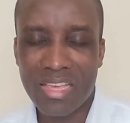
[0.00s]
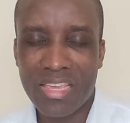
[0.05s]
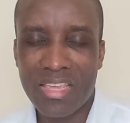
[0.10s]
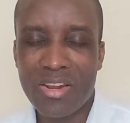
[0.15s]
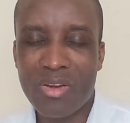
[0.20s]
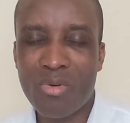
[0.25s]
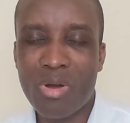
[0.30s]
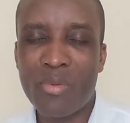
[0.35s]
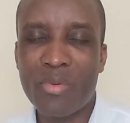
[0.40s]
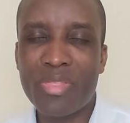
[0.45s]
you
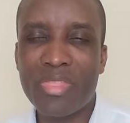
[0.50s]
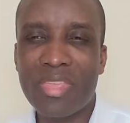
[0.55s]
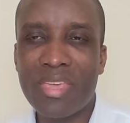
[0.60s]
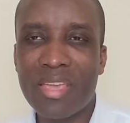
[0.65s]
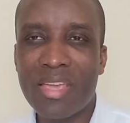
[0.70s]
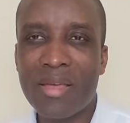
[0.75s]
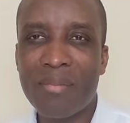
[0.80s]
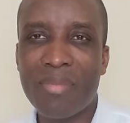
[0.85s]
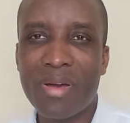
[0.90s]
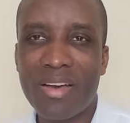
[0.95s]
know, when we
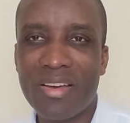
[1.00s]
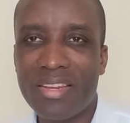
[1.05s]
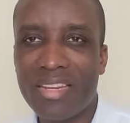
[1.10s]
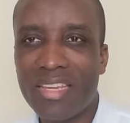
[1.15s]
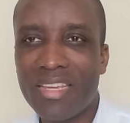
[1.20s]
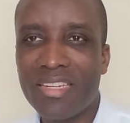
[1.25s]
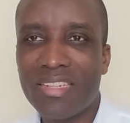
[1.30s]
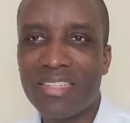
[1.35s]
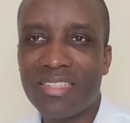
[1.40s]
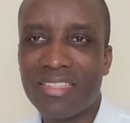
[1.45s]
think about
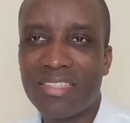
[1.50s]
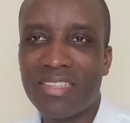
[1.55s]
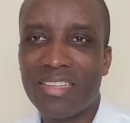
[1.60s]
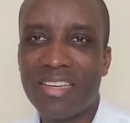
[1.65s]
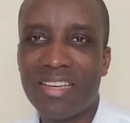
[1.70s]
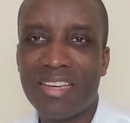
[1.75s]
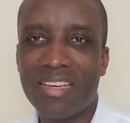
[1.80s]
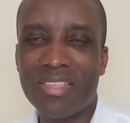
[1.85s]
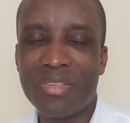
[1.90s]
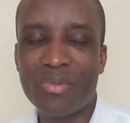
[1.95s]
it,
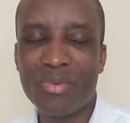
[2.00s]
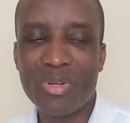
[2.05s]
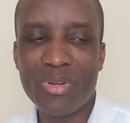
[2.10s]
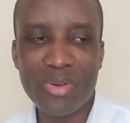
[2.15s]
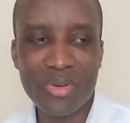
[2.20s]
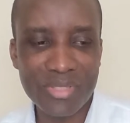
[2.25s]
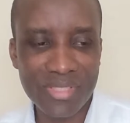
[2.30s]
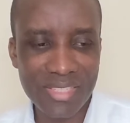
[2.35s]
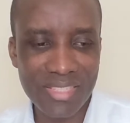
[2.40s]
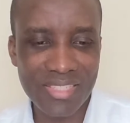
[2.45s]
you will
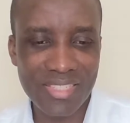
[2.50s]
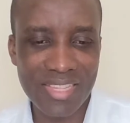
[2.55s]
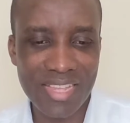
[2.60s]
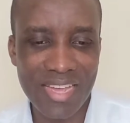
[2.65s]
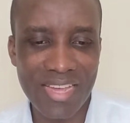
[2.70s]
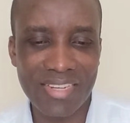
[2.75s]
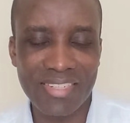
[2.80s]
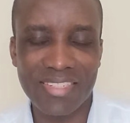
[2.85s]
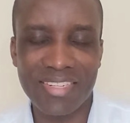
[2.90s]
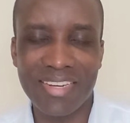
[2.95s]
notice
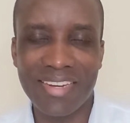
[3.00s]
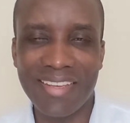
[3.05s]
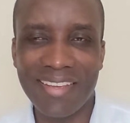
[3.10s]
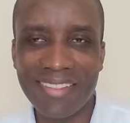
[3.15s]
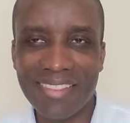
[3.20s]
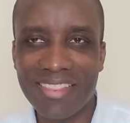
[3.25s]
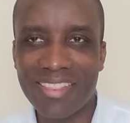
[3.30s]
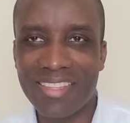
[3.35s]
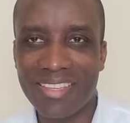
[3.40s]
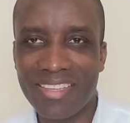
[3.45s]
that
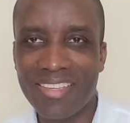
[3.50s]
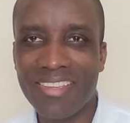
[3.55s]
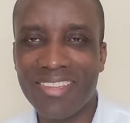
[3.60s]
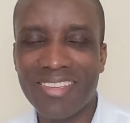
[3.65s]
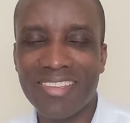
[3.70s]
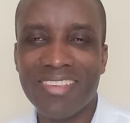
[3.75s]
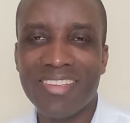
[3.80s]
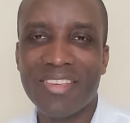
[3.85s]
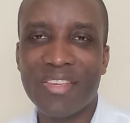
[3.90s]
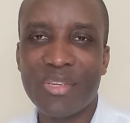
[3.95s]
lately,
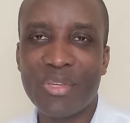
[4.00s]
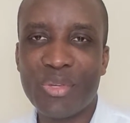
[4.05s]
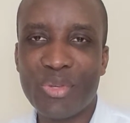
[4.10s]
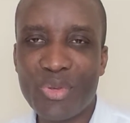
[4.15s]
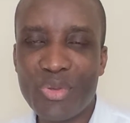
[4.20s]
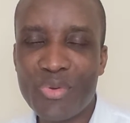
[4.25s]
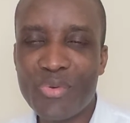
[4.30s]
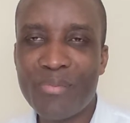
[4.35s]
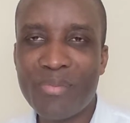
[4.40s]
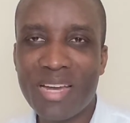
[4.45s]

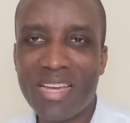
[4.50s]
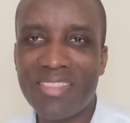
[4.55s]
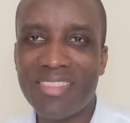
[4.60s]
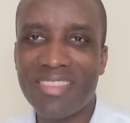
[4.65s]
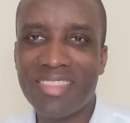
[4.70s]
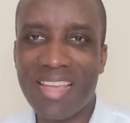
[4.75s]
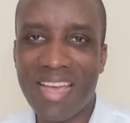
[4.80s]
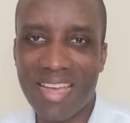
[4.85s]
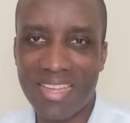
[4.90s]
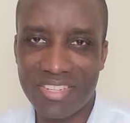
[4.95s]

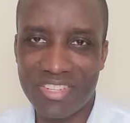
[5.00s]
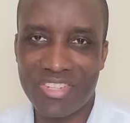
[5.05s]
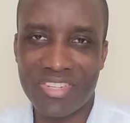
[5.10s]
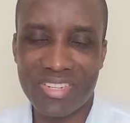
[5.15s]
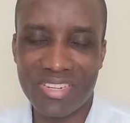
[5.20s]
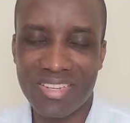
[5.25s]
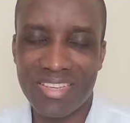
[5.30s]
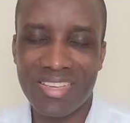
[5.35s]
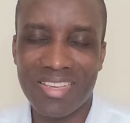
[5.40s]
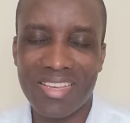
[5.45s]
human
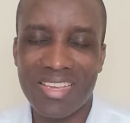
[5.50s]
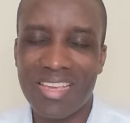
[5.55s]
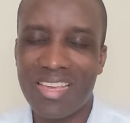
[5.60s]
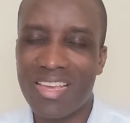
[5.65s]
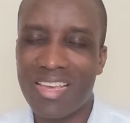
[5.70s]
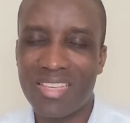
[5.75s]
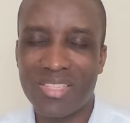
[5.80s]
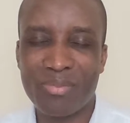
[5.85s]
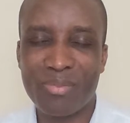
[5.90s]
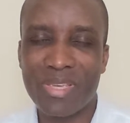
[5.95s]
touch
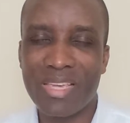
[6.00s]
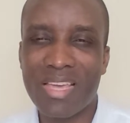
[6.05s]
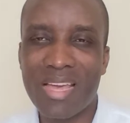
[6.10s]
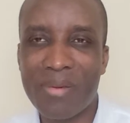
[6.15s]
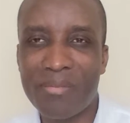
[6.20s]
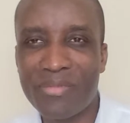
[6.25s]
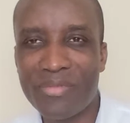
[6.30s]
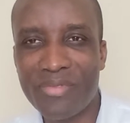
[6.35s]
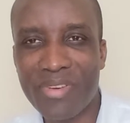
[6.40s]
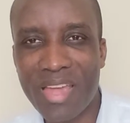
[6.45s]
has
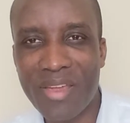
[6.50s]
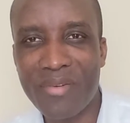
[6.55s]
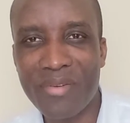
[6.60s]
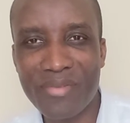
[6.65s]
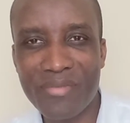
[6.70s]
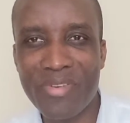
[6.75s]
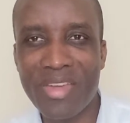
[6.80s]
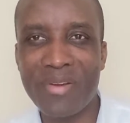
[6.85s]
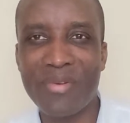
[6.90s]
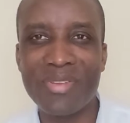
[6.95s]
become very,
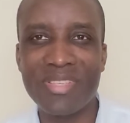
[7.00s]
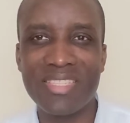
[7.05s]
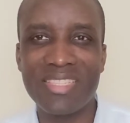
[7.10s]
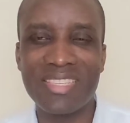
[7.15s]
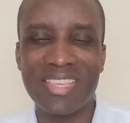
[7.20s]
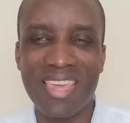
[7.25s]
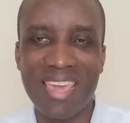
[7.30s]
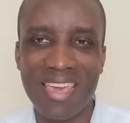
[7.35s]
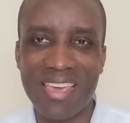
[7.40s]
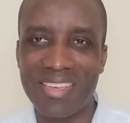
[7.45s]
very
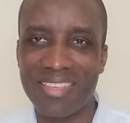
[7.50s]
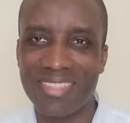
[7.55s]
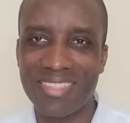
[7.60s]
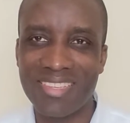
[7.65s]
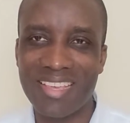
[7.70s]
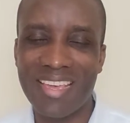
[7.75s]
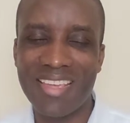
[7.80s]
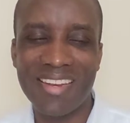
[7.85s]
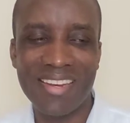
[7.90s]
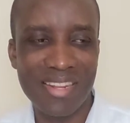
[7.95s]

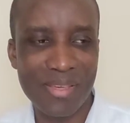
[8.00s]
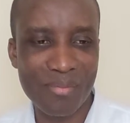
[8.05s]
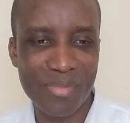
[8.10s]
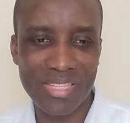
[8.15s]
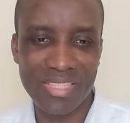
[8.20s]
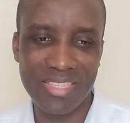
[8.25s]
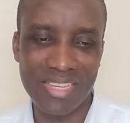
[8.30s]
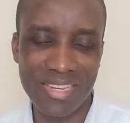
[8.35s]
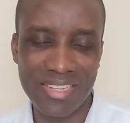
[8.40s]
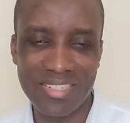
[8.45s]
scarce and
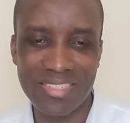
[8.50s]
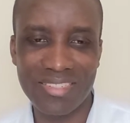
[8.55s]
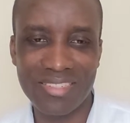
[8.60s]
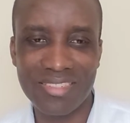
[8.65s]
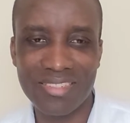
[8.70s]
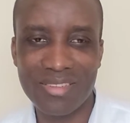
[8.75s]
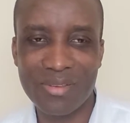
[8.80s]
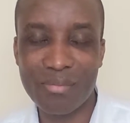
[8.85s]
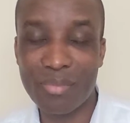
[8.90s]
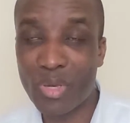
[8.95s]
limited
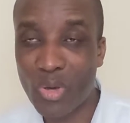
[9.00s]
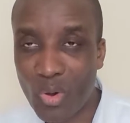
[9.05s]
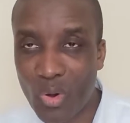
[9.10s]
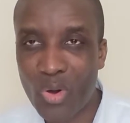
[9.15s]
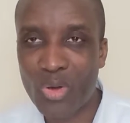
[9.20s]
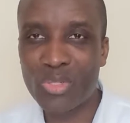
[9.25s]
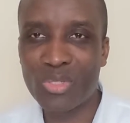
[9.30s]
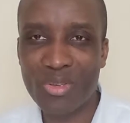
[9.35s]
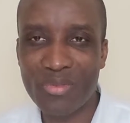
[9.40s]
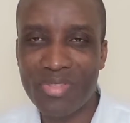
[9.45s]

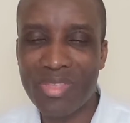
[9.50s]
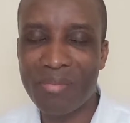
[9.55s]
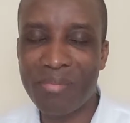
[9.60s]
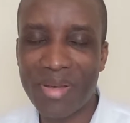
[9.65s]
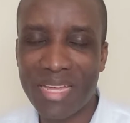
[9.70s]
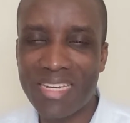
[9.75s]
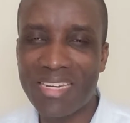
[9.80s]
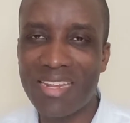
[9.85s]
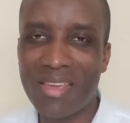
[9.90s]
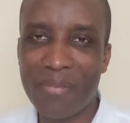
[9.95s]
because of the
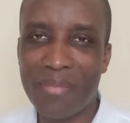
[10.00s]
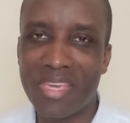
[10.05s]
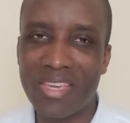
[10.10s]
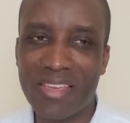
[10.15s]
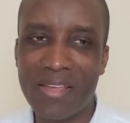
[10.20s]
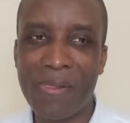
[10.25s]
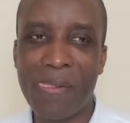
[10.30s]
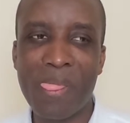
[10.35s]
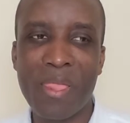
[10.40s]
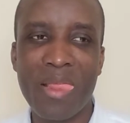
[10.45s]

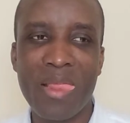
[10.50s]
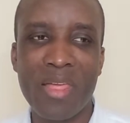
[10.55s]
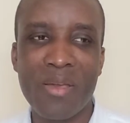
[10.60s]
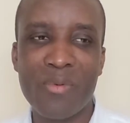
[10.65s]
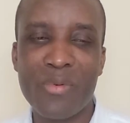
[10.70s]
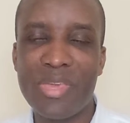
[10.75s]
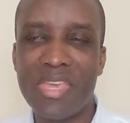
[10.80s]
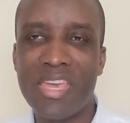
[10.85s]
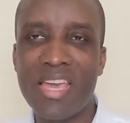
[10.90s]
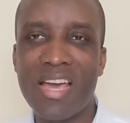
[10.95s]
pandemic.
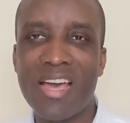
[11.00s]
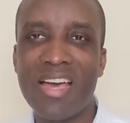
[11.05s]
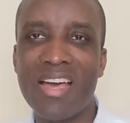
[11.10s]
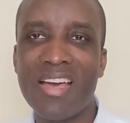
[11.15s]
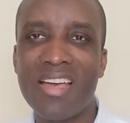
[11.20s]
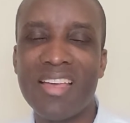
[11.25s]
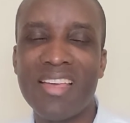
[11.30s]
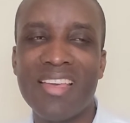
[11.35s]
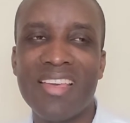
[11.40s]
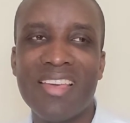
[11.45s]
We
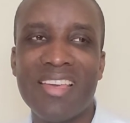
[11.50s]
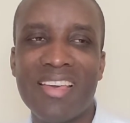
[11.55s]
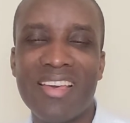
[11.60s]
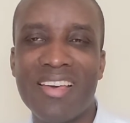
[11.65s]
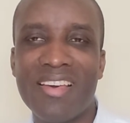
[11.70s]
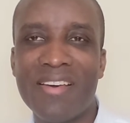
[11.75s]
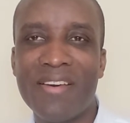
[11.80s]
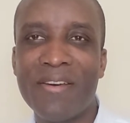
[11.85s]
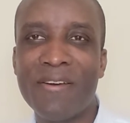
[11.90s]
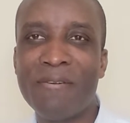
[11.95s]
are
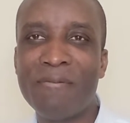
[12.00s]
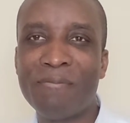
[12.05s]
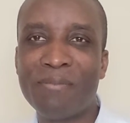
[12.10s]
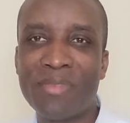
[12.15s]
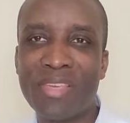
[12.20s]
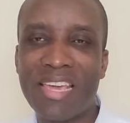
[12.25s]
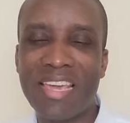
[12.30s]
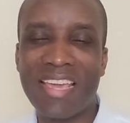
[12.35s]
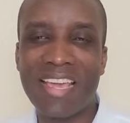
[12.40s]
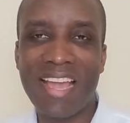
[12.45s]

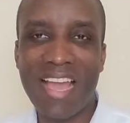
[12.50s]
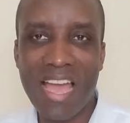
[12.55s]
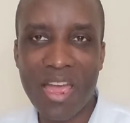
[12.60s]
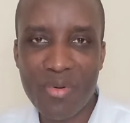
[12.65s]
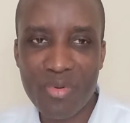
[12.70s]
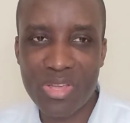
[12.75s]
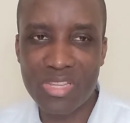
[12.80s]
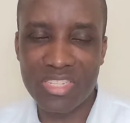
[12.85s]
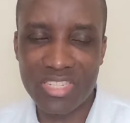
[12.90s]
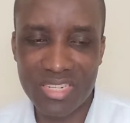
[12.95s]

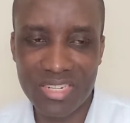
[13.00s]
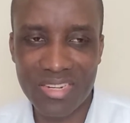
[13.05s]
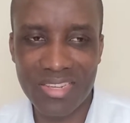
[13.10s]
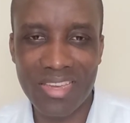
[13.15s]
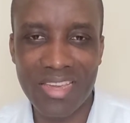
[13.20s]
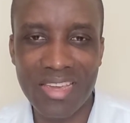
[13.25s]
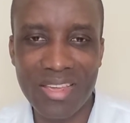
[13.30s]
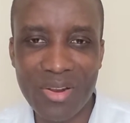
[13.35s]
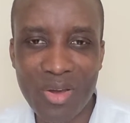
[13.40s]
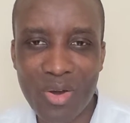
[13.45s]
encouraged
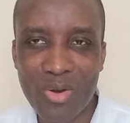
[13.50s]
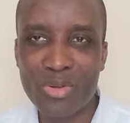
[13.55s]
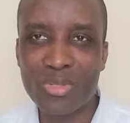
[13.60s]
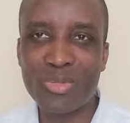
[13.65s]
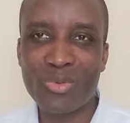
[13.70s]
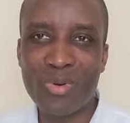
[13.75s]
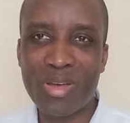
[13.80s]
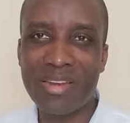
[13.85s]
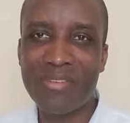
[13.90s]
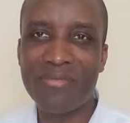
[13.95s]
and
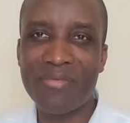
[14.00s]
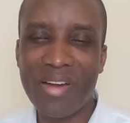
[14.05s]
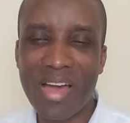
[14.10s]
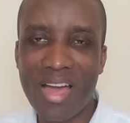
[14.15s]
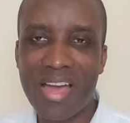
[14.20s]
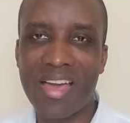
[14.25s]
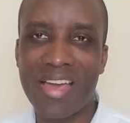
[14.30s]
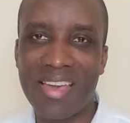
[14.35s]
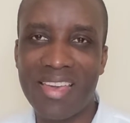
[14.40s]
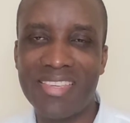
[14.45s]
also
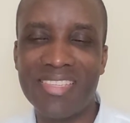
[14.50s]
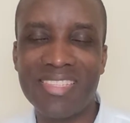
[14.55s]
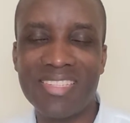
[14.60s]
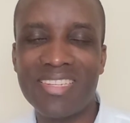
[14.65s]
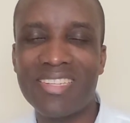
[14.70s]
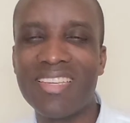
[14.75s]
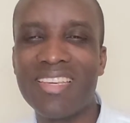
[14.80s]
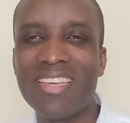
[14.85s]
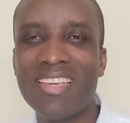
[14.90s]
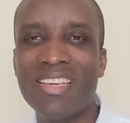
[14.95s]

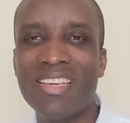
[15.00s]
advised